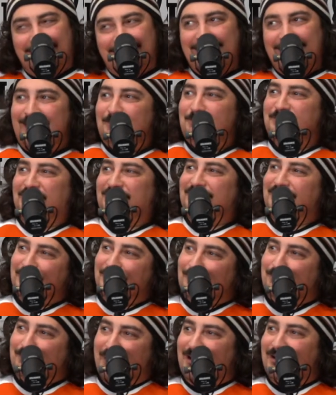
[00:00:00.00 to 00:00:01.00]
was a
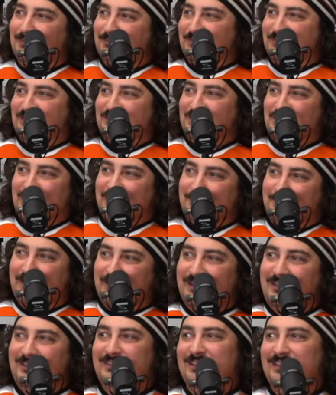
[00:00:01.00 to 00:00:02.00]
little bummed,
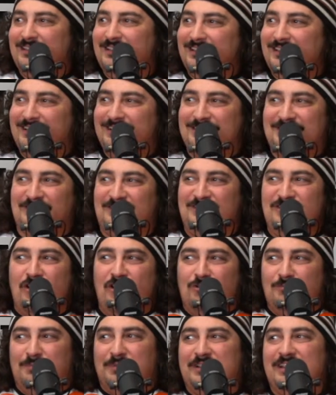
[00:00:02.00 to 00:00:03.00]
JP, that just
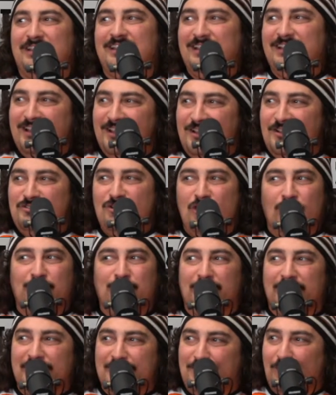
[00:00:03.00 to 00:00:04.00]
nobody
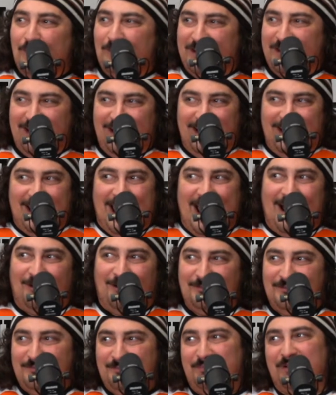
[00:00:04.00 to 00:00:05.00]
pointed it out.
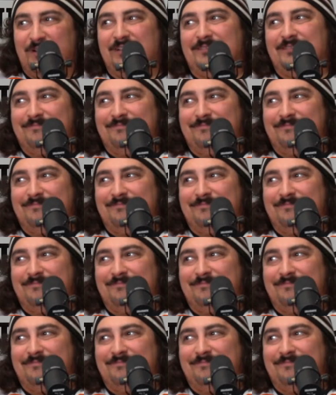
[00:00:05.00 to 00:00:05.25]
But